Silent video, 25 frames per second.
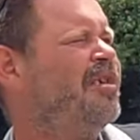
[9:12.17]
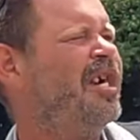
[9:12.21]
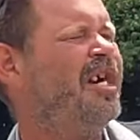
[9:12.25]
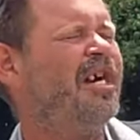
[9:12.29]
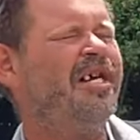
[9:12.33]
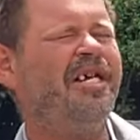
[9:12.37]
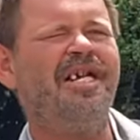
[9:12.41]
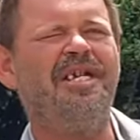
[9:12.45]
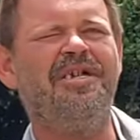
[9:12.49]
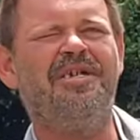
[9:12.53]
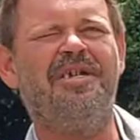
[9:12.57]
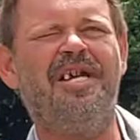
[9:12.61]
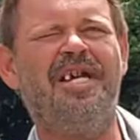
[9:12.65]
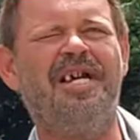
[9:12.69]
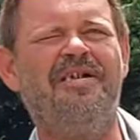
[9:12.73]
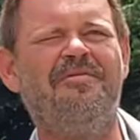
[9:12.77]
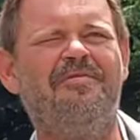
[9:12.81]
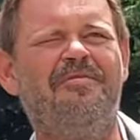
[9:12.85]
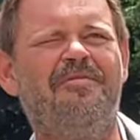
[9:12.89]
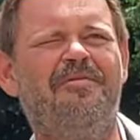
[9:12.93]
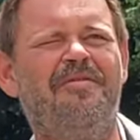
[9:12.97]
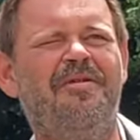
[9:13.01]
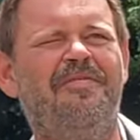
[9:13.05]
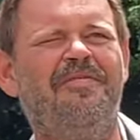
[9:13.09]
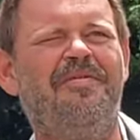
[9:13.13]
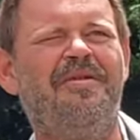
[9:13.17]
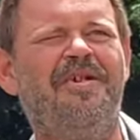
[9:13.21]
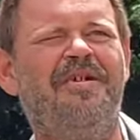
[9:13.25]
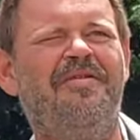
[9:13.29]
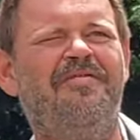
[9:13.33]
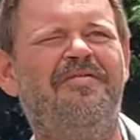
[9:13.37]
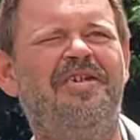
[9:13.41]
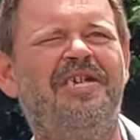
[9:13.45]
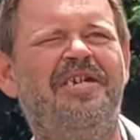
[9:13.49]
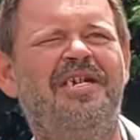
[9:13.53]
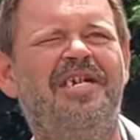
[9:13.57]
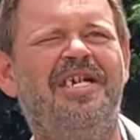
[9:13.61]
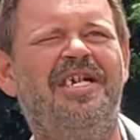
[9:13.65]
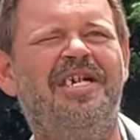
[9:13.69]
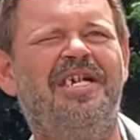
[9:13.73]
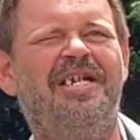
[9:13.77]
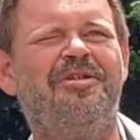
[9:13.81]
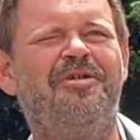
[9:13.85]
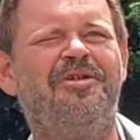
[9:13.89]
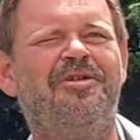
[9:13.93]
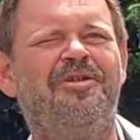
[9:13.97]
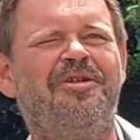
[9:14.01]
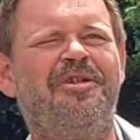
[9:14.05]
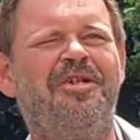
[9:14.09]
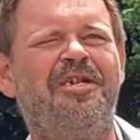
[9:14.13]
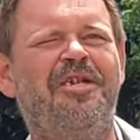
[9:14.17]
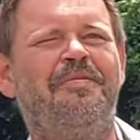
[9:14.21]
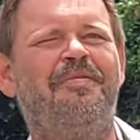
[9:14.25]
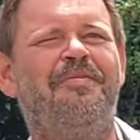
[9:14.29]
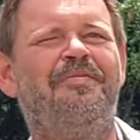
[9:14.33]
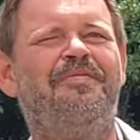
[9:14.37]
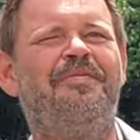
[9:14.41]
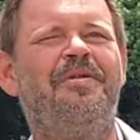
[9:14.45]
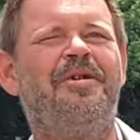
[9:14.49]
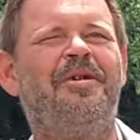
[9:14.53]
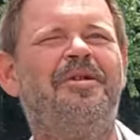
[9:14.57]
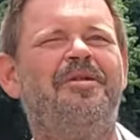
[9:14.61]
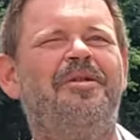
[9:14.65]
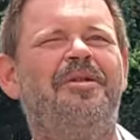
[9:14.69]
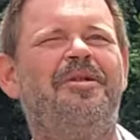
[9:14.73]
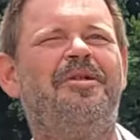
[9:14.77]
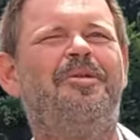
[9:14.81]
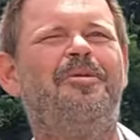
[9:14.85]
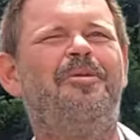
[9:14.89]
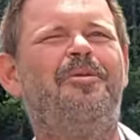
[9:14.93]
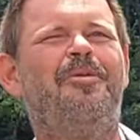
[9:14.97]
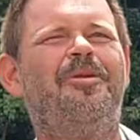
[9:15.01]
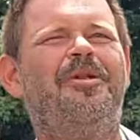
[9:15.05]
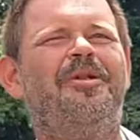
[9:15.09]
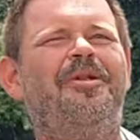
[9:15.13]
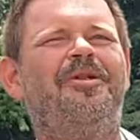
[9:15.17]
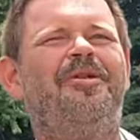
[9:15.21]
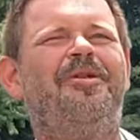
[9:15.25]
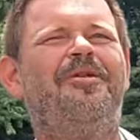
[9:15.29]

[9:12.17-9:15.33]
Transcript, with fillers: I guess I have a warrant for FTA. I guess it stands for fuck the authorities.